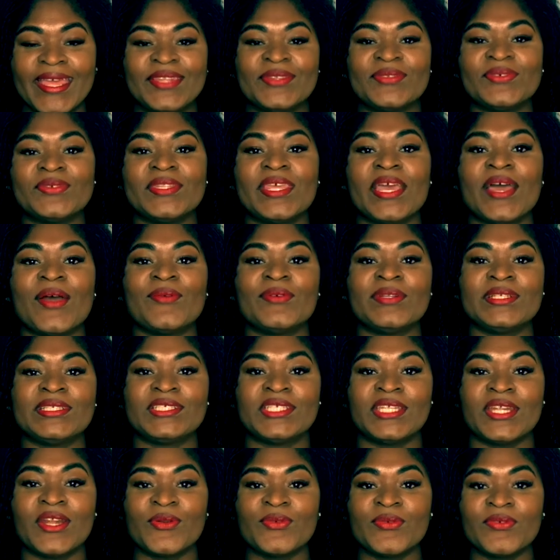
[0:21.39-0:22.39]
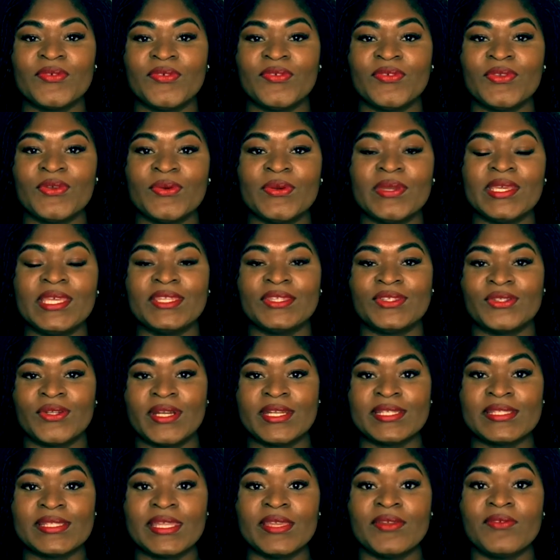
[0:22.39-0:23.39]
and today I will share with you
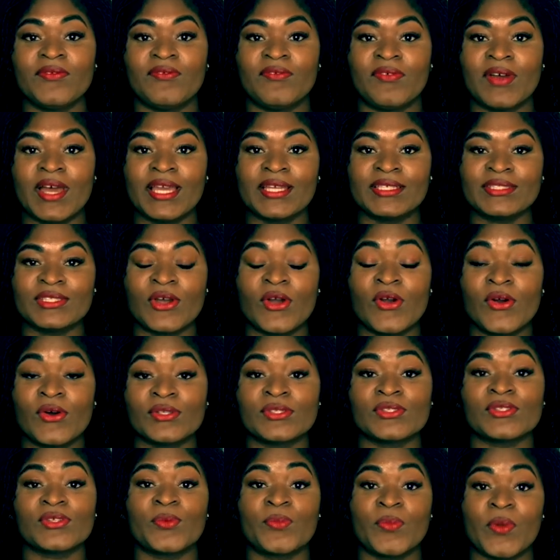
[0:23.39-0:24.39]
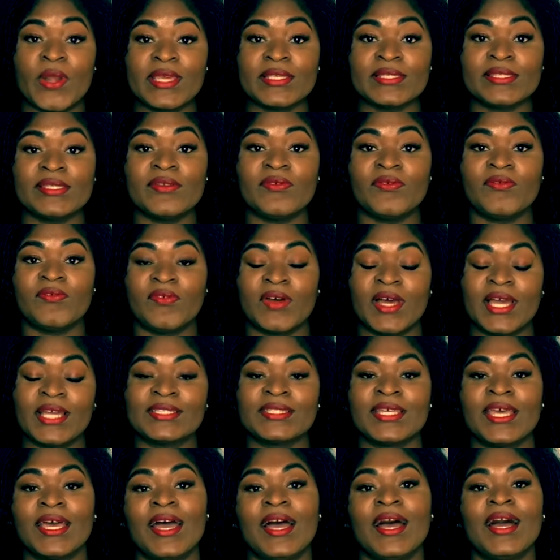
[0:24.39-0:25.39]
interesting fact or surprising
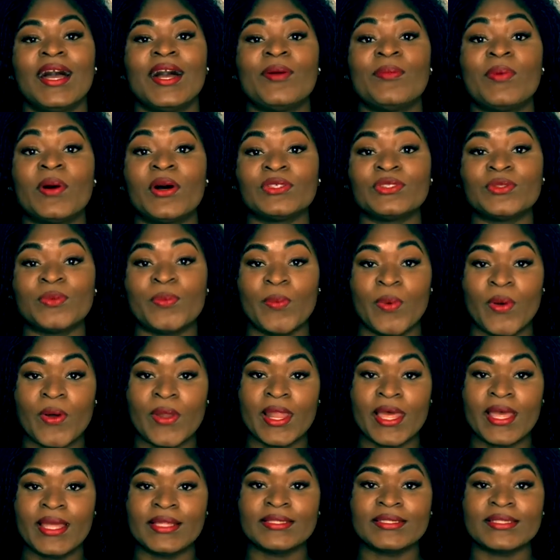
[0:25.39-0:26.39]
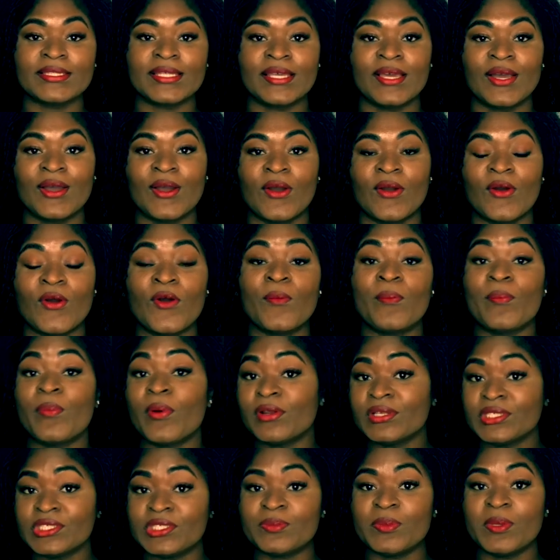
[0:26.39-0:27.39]
fact about Poland or
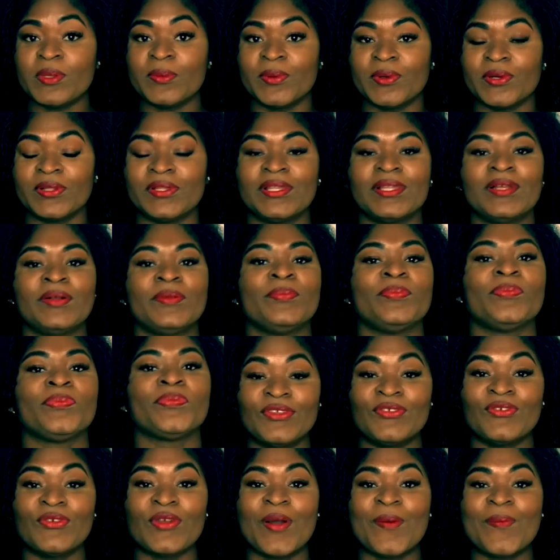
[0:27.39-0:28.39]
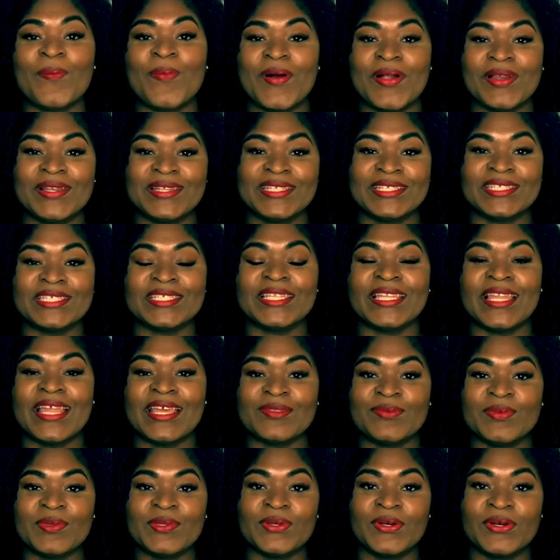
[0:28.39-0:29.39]
Polish people. If you are Polish,
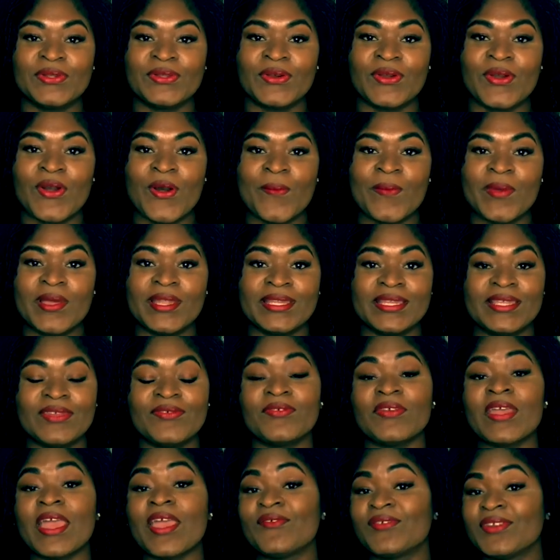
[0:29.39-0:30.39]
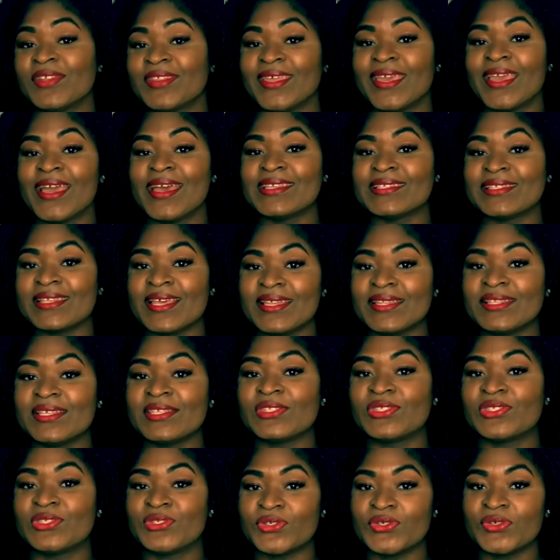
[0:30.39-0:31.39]
let me know in the comment if everything I said
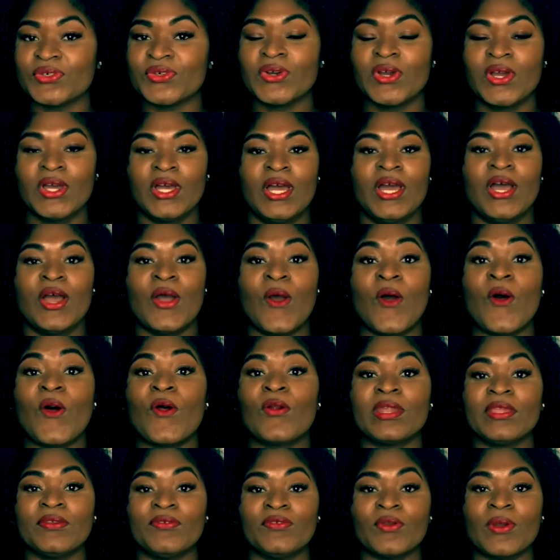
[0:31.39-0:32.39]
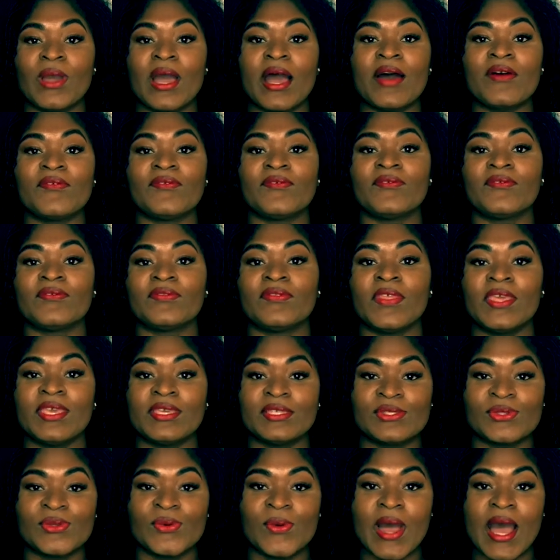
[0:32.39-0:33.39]
is true. Or if you have
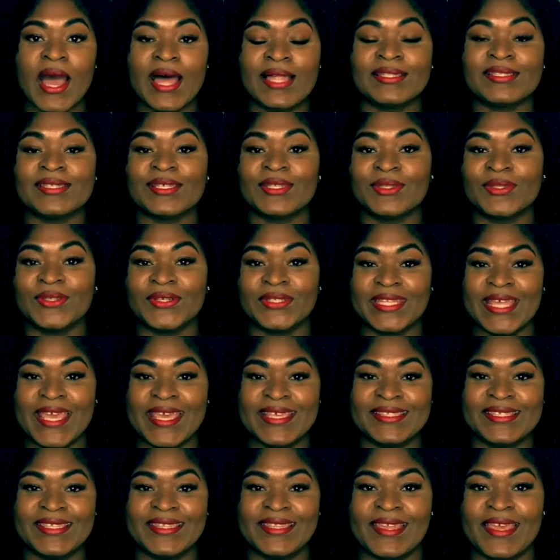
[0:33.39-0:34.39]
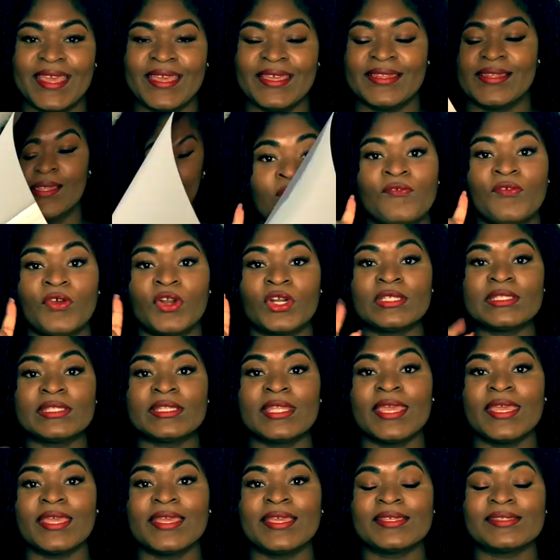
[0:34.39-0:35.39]
things to add, don't hesitate. First
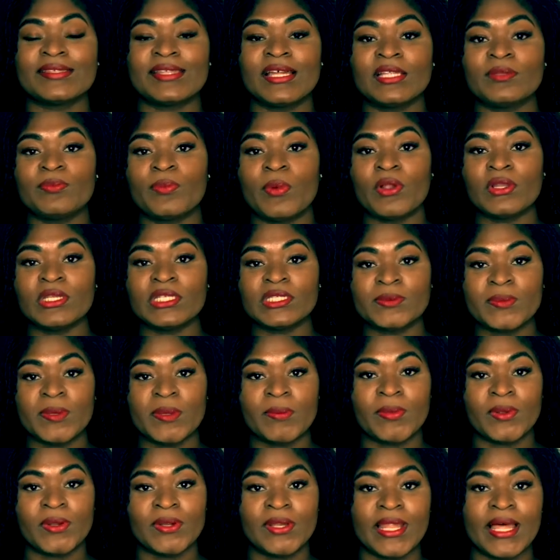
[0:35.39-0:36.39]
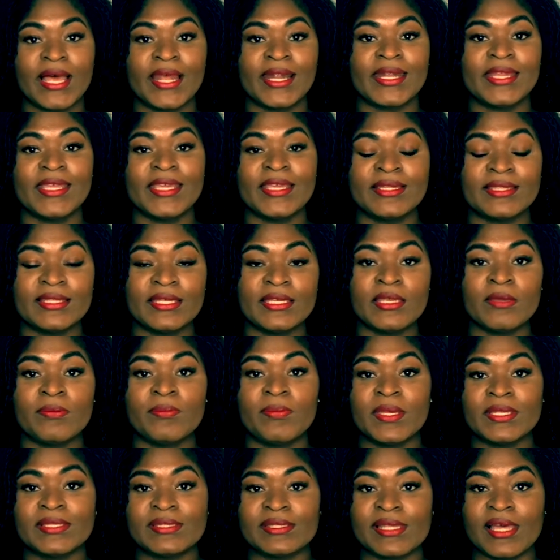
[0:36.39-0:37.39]
thing is that Polish people are eating
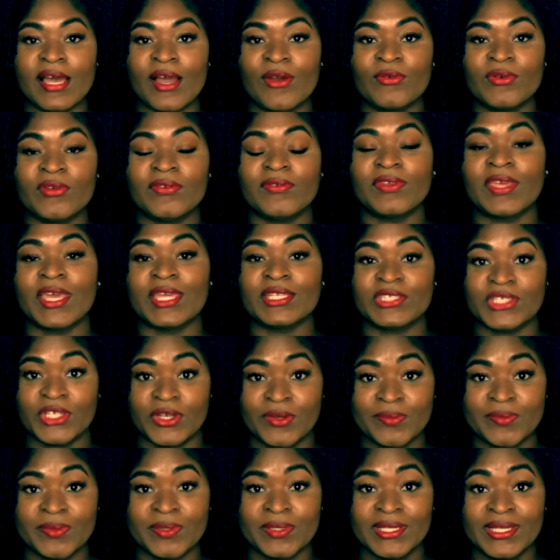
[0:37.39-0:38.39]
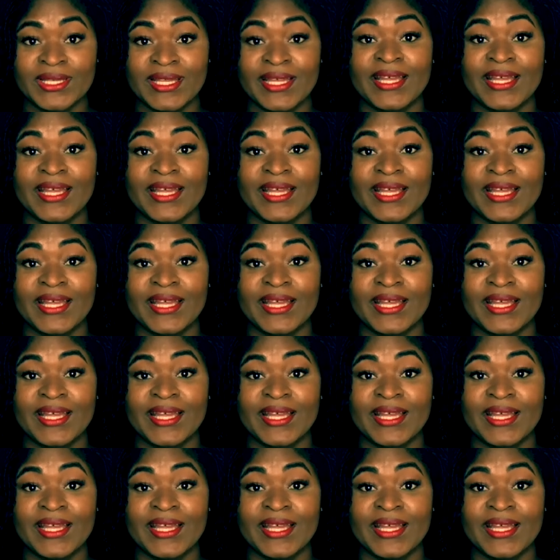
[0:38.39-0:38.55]
pizza with ketchup.